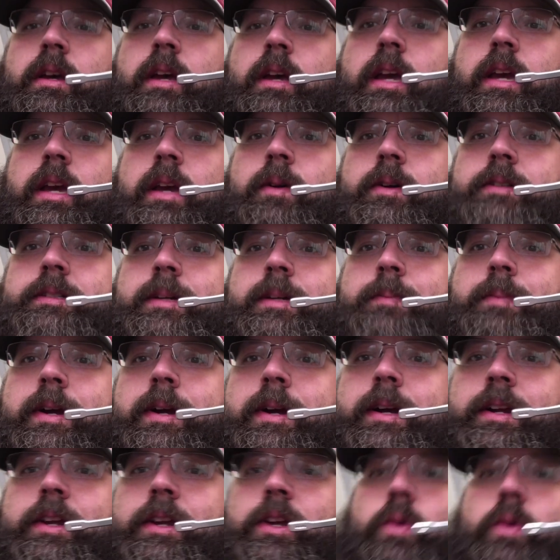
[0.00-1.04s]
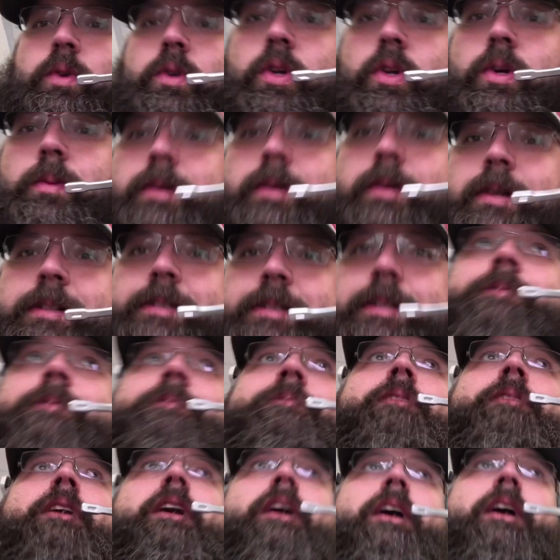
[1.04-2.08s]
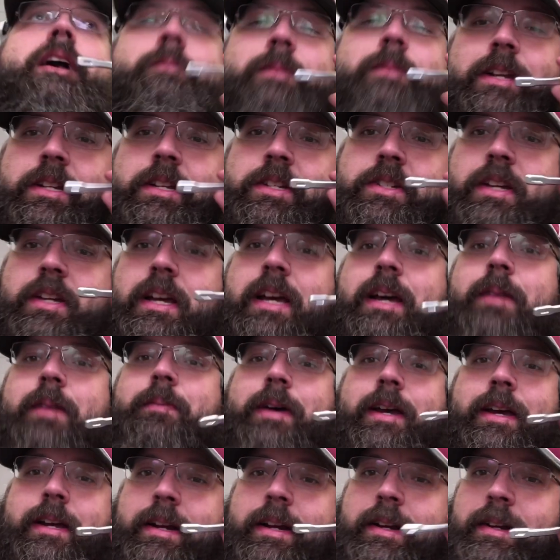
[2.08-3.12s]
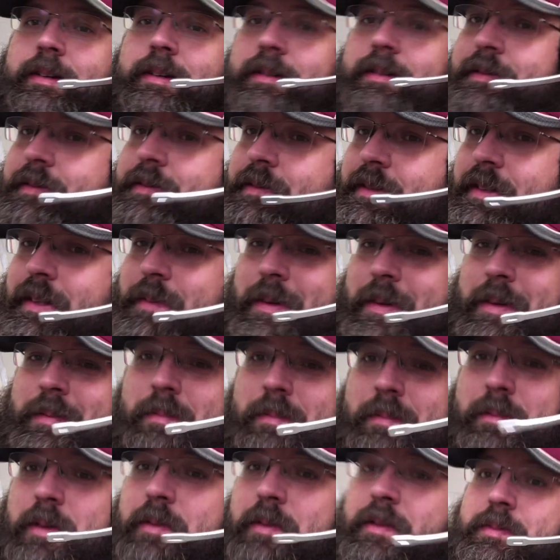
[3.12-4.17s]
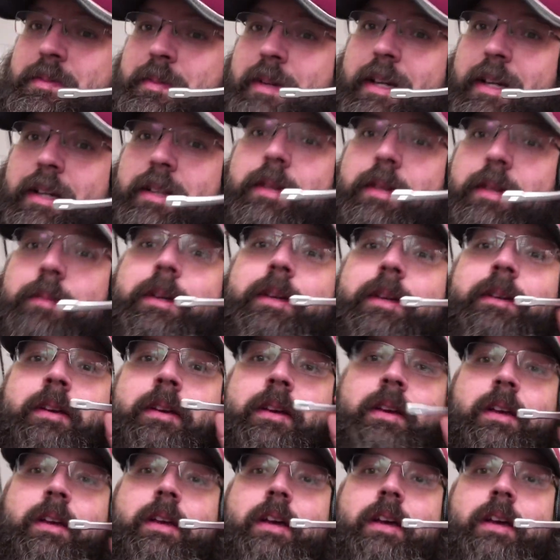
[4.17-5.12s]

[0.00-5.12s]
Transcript: Hey, what's up, our YouTubers? I'm in the shop out here. Let me move this mic a little bit.